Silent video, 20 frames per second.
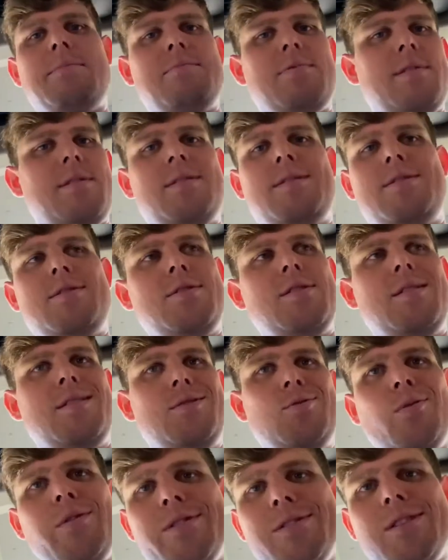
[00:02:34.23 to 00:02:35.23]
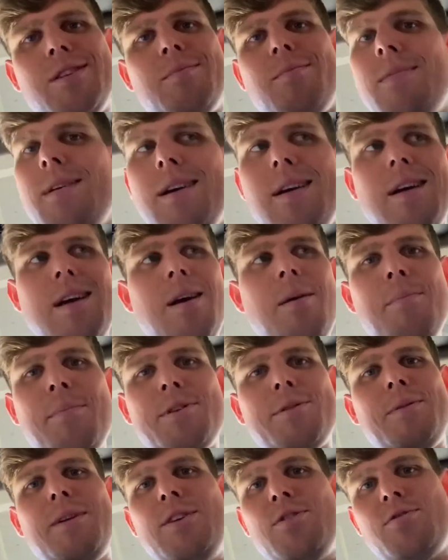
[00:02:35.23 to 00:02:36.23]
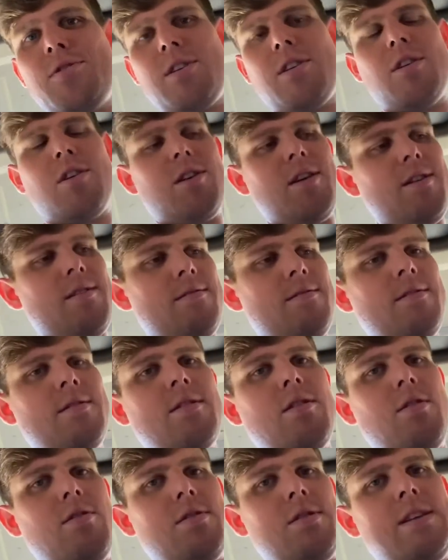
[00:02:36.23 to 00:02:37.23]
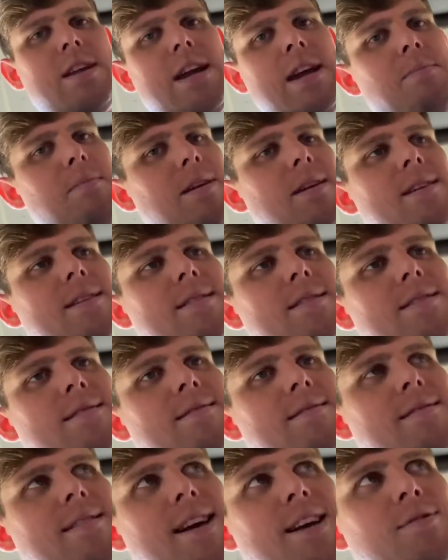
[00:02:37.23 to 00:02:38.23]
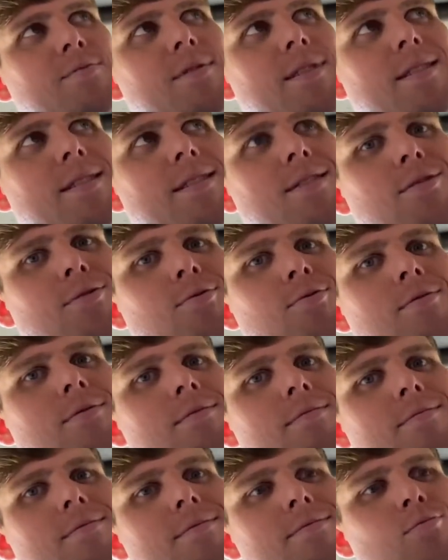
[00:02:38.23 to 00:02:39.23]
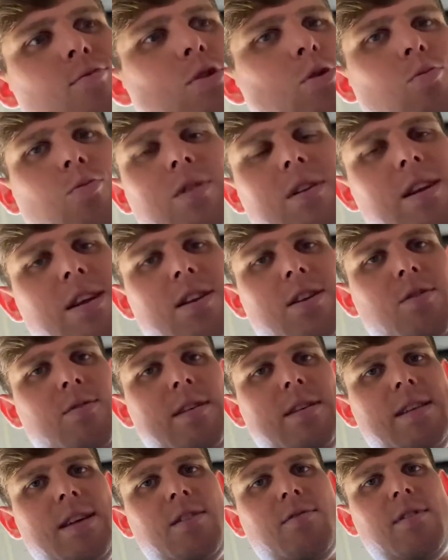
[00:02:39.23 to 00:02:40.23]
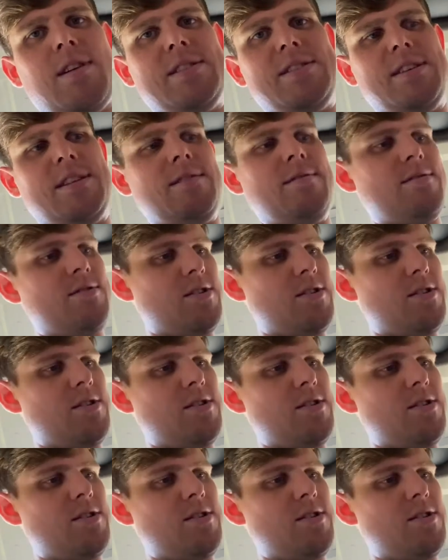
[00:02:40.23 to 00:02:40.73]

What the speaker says: I'm probably just going to twist them, put some heat shrink on it, call it a day, because that's what I do. We don't really need to do anything crazy.